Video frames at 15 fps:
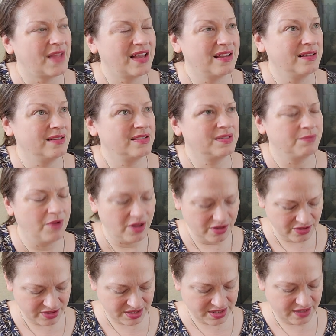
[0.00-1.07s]
I guess,
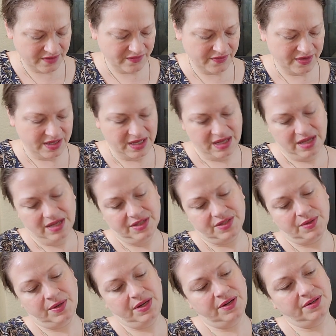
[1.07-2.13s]
smaller stuff.
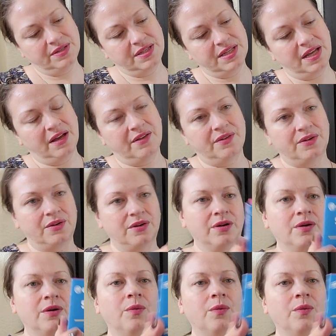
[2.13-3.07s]
So here's the other